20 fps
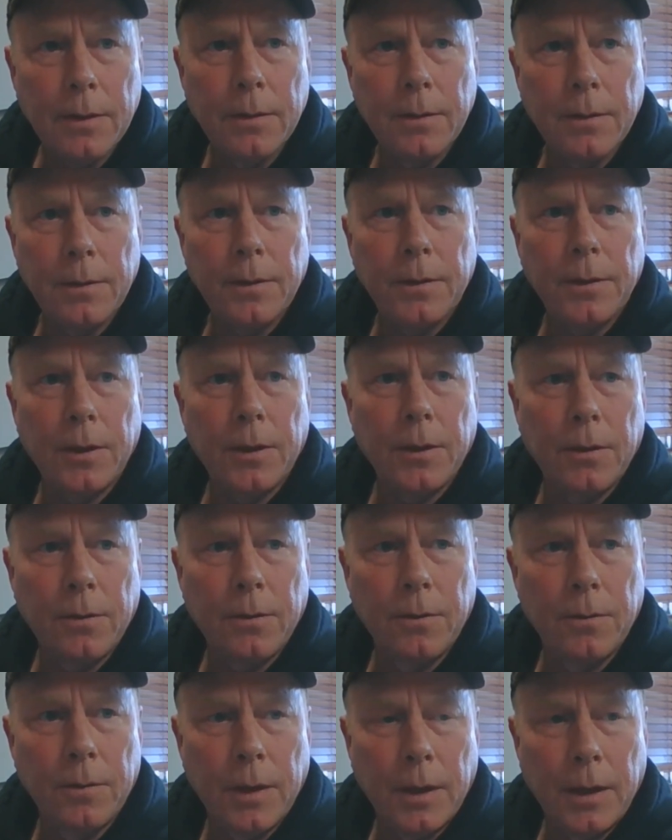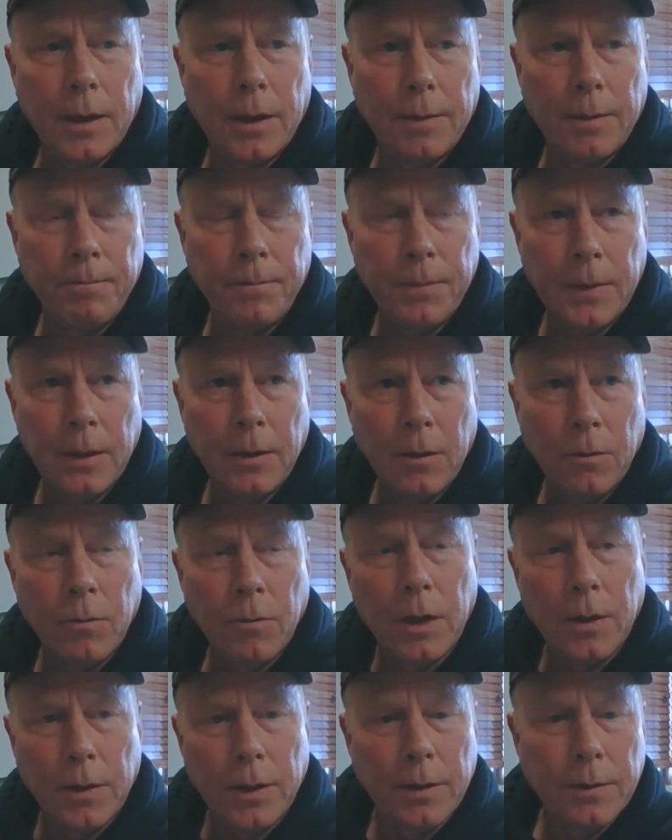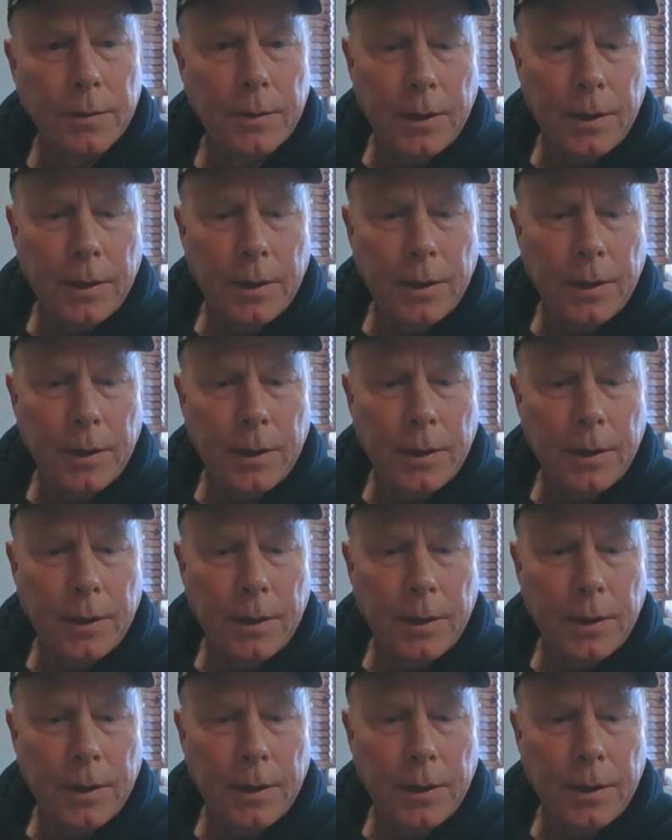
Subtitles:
you know, well,